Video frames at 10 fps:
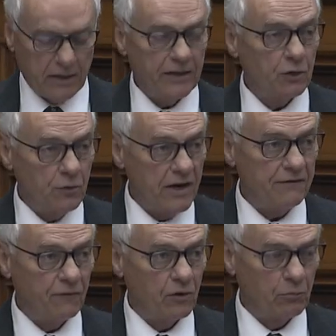They're ready
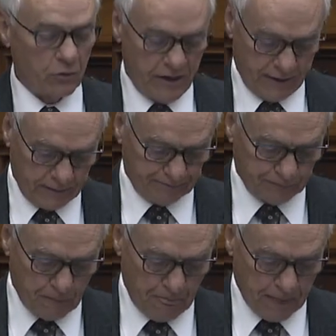for a break.
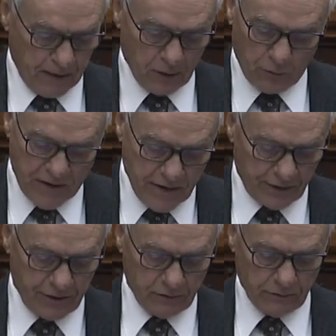We hear
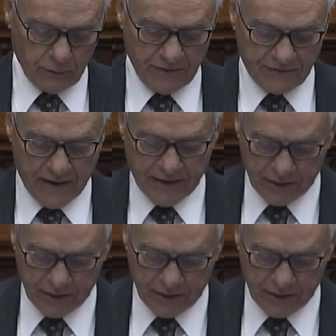you, we thank